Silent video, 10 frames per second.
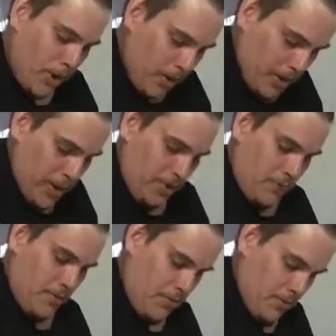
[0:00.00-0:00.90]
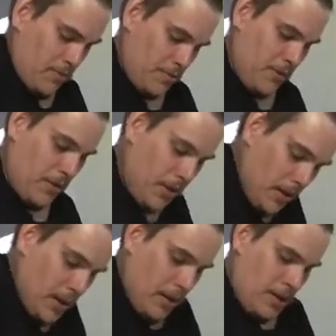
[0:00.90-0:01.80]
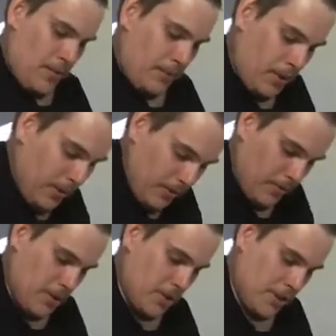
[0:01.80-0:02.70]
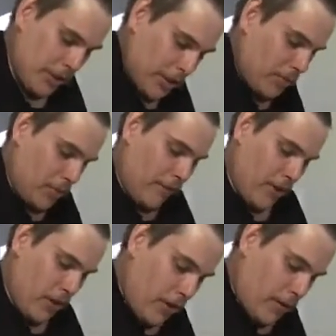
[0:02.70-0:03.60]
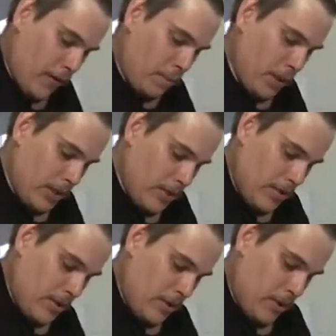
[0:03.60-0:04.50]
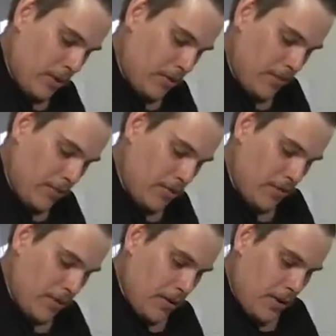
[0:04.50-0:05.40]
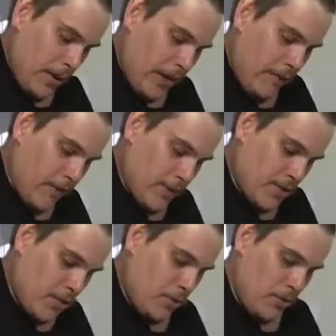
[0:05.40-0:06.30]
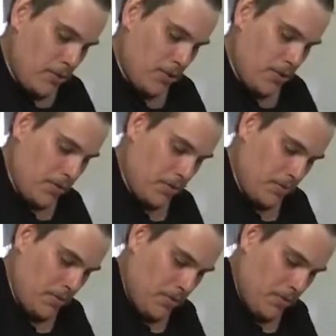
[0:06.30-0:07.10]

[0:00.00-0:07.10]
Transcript: I like it. But just like with your coffee beans, you can have it as coarse